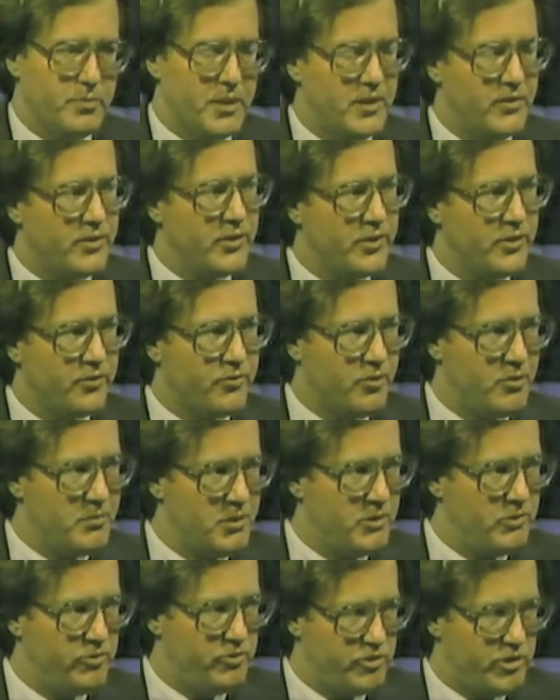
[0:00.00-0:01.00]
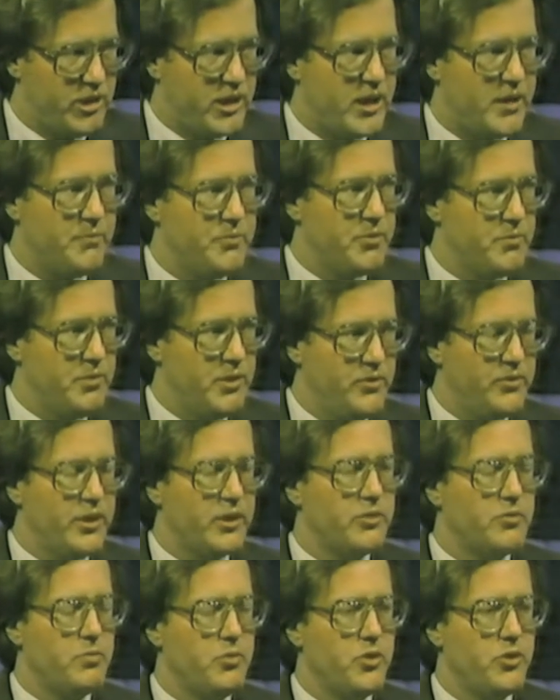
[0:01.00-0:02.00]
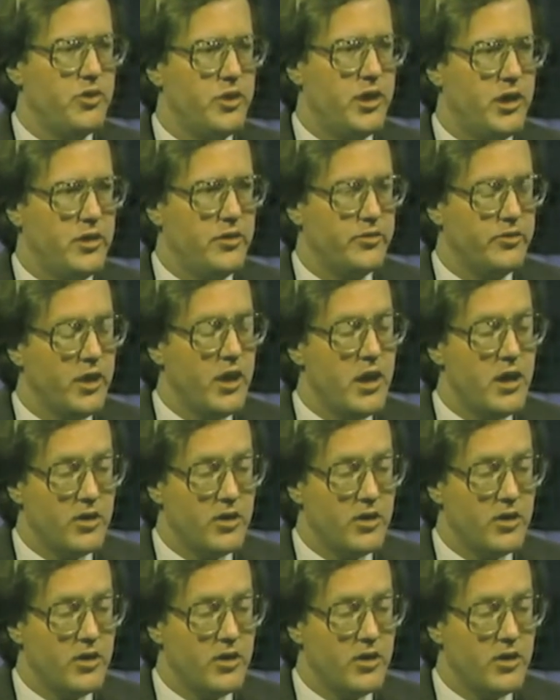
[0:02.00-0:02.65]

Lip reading: space industry means jobs, it means export dollars.